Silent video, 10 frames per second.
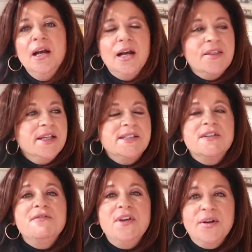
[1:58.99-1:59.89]
I think it's
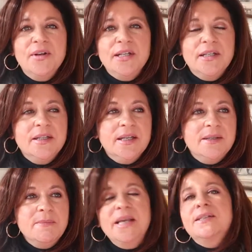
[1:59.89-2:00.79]

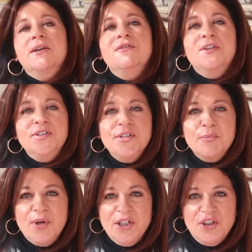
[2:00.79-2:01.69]
it makes our first
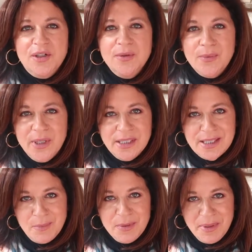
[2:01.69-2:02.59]
impression when someone